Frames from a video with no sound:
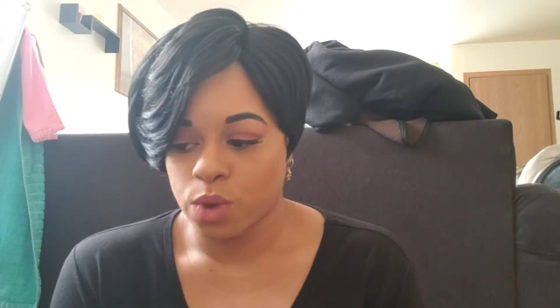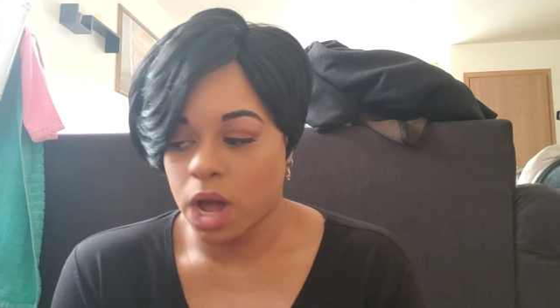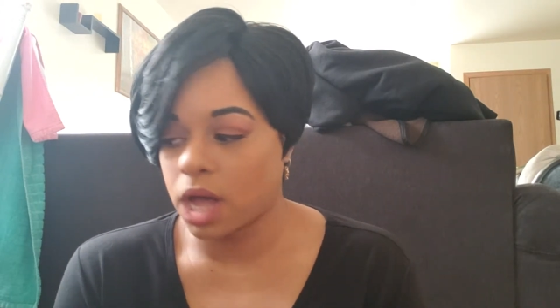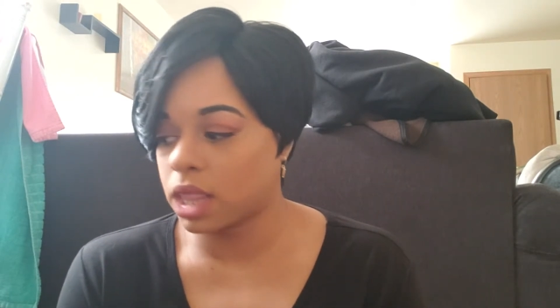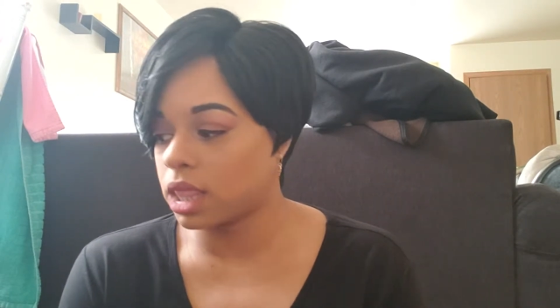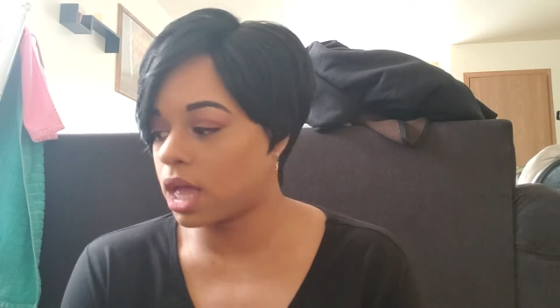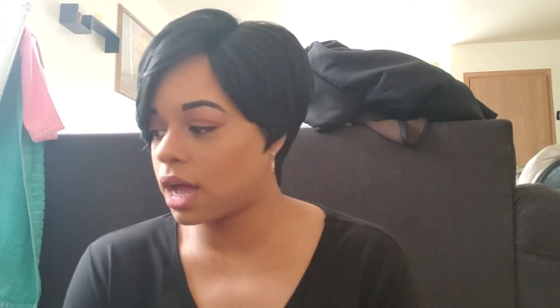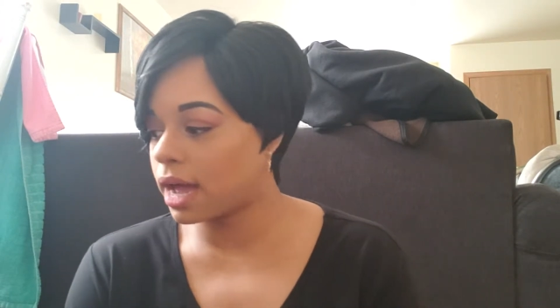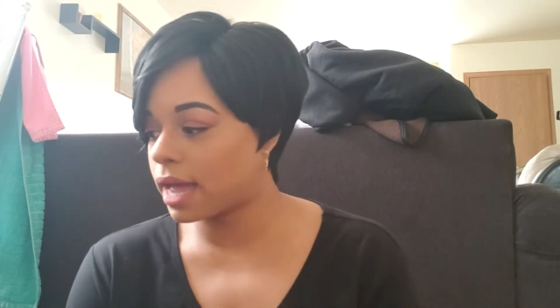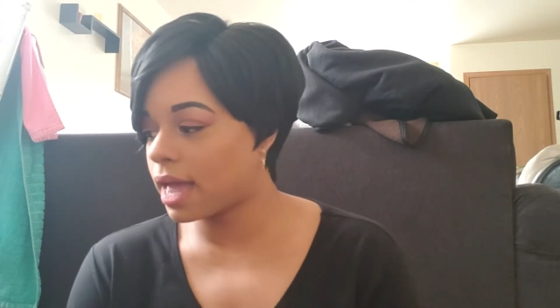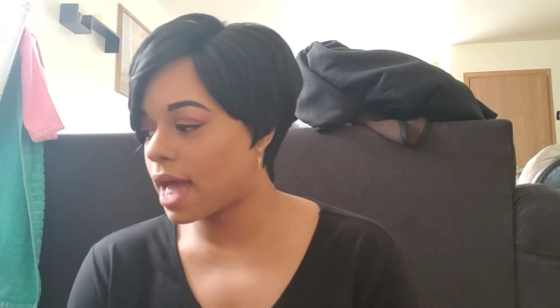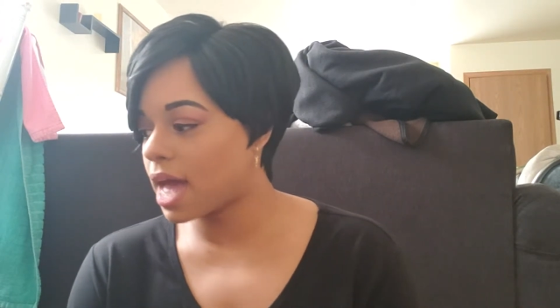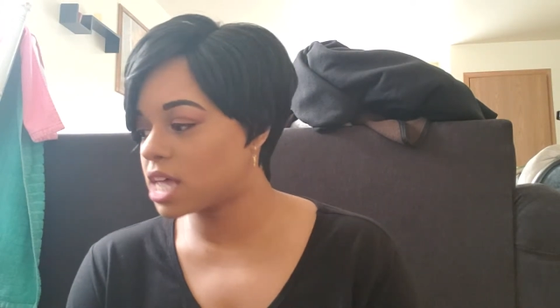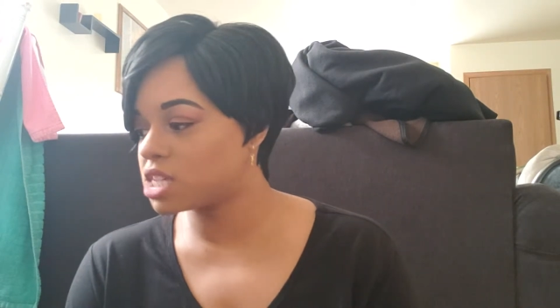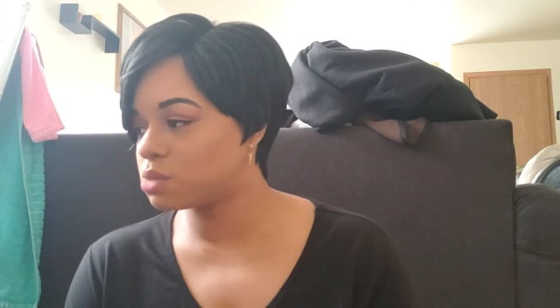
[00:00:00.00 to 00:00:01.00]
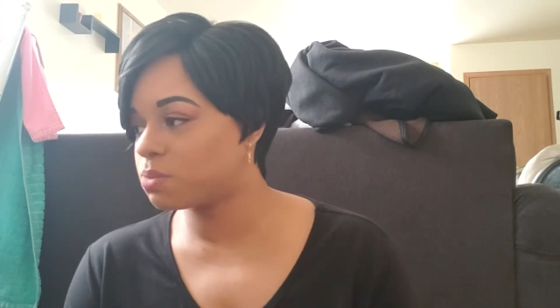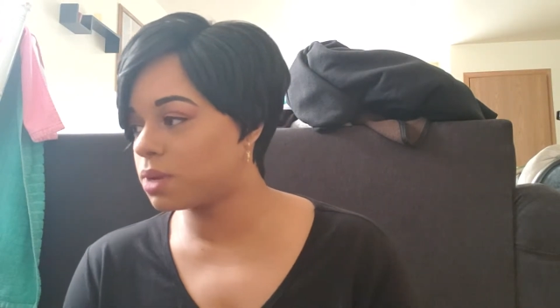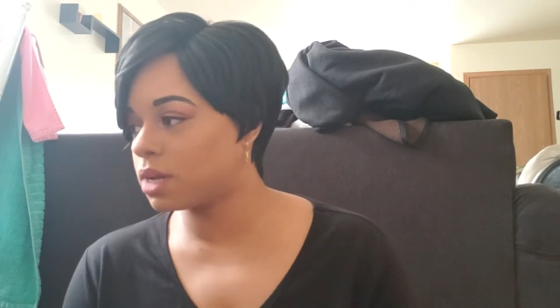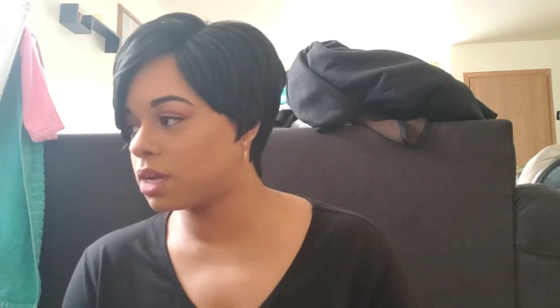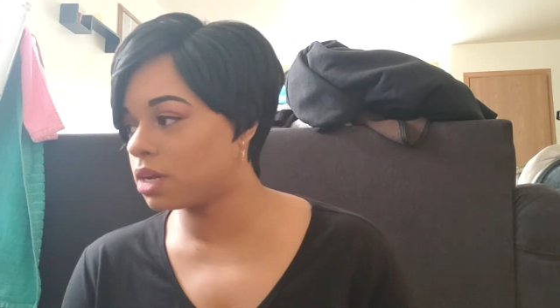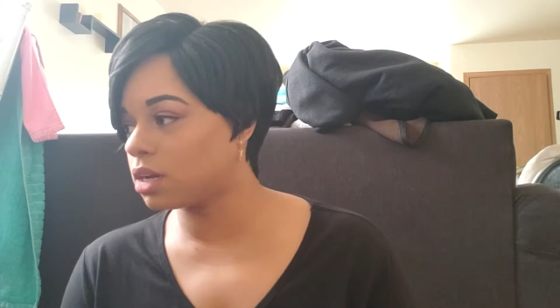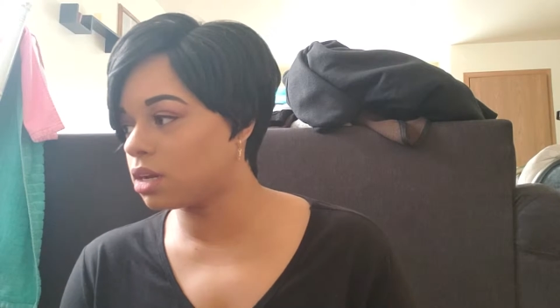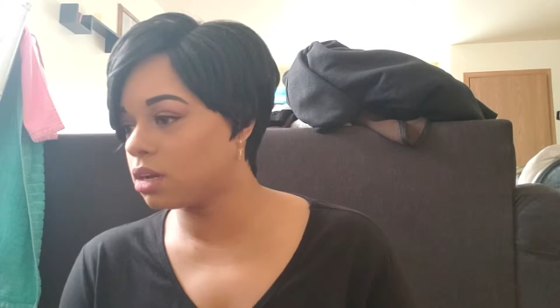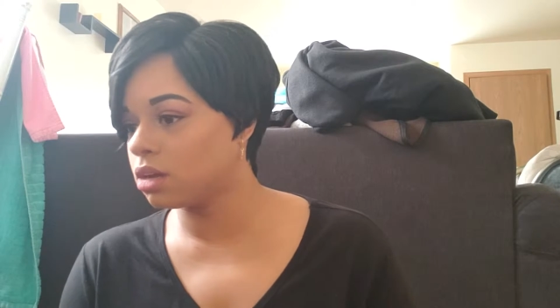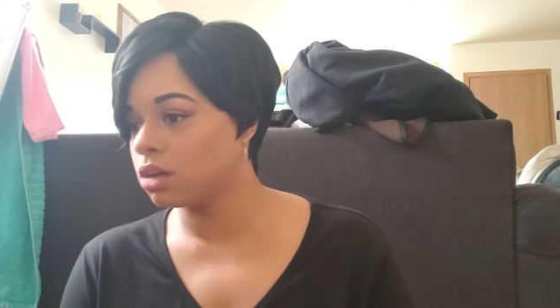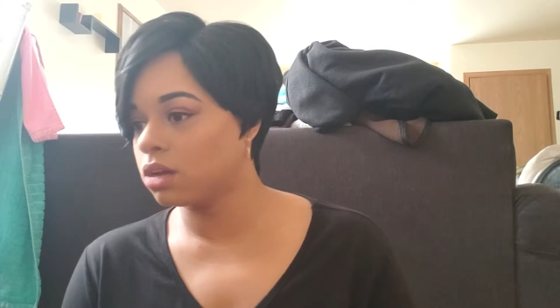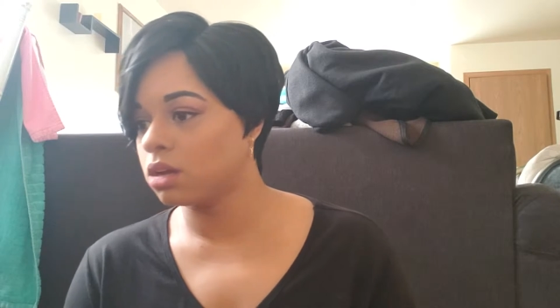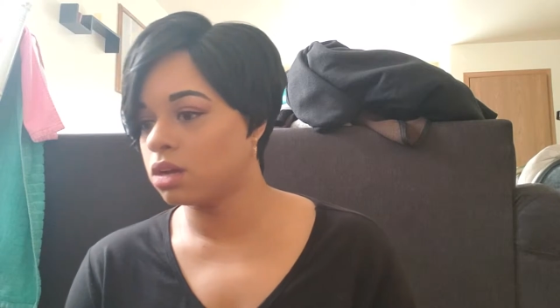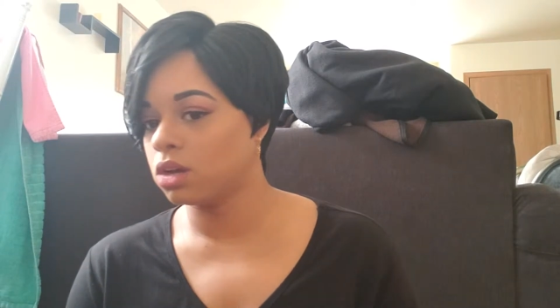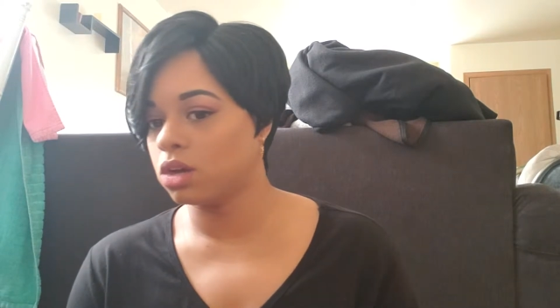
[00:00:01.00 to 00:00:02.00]
a lot has been
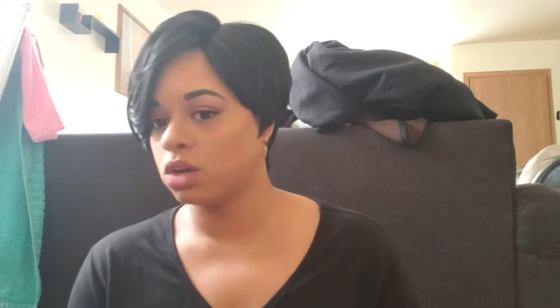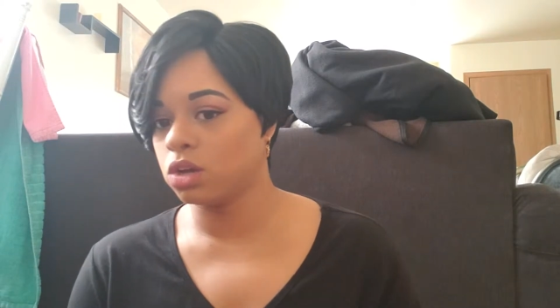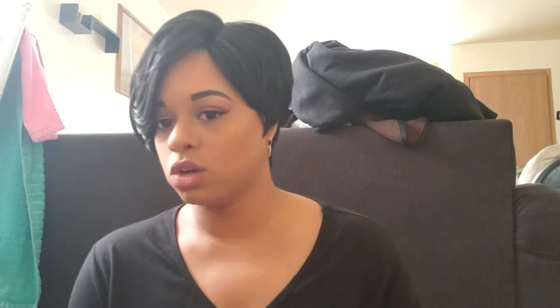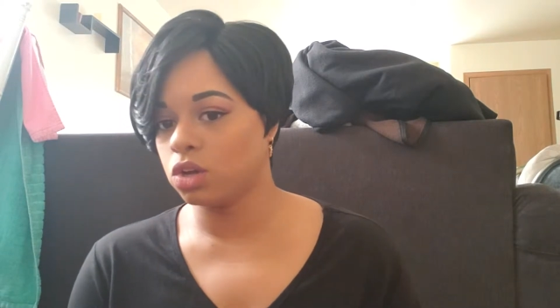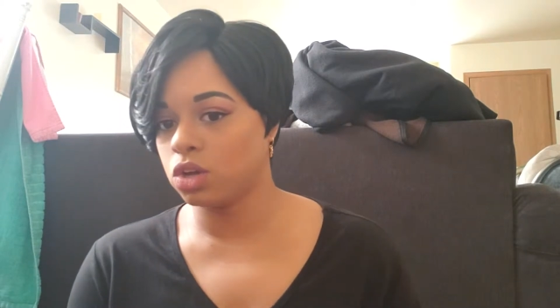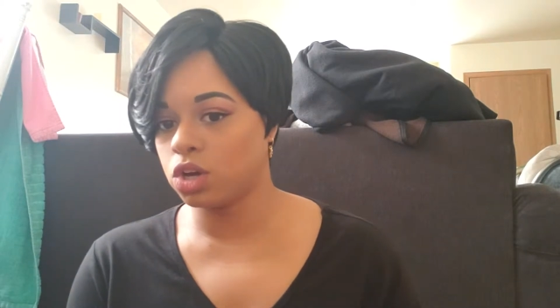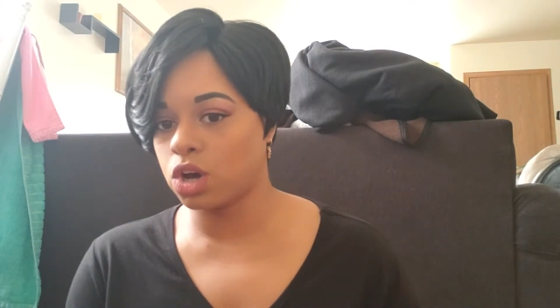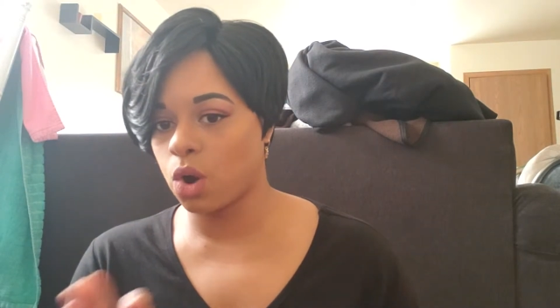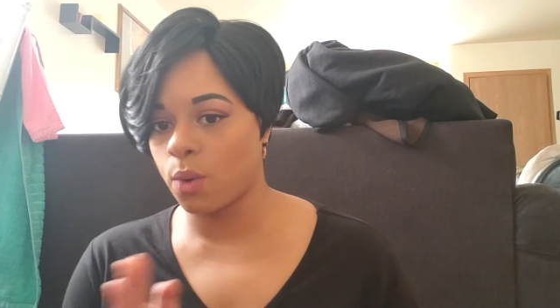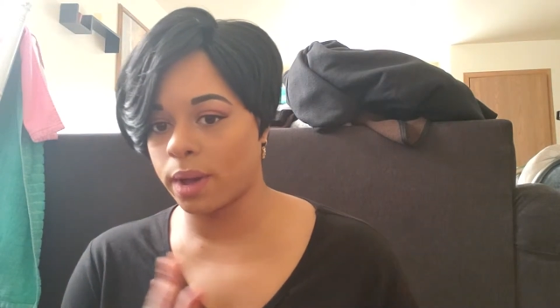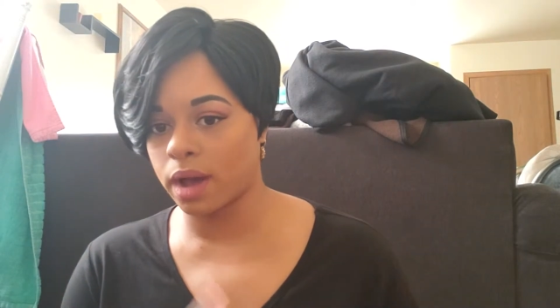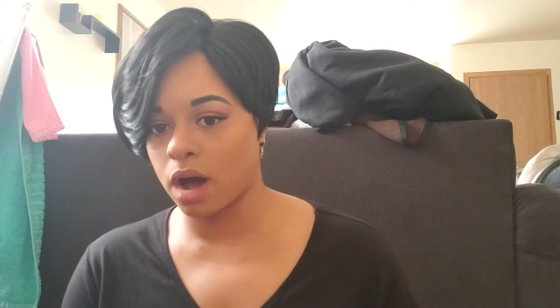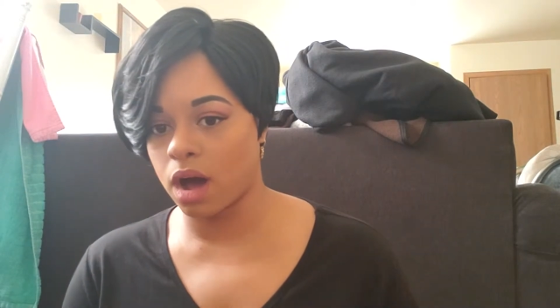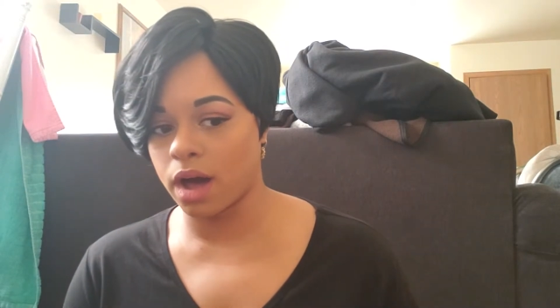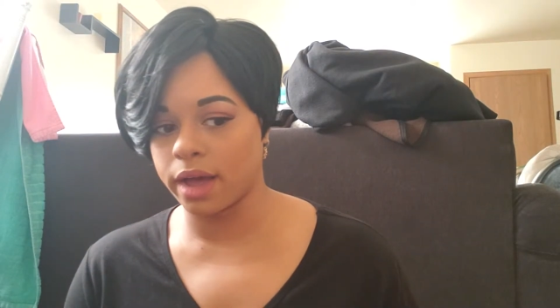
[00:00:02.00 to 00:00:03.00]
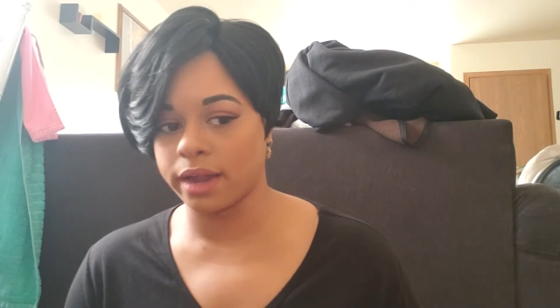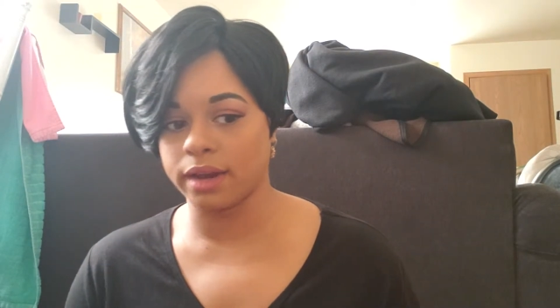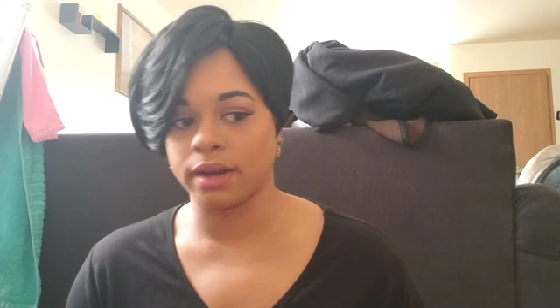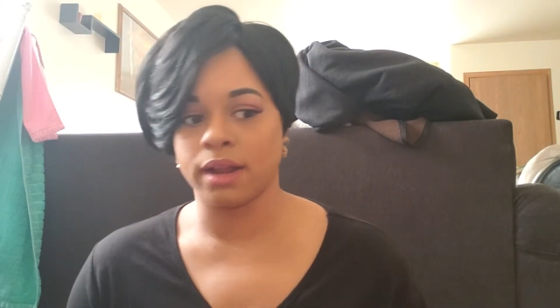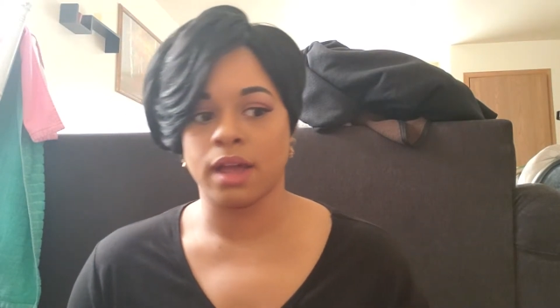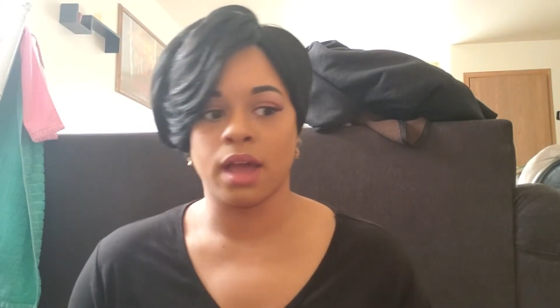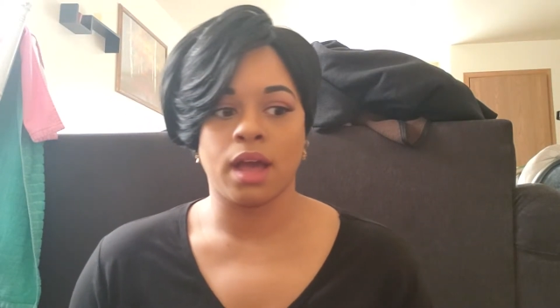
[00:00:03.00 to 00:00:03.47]
going on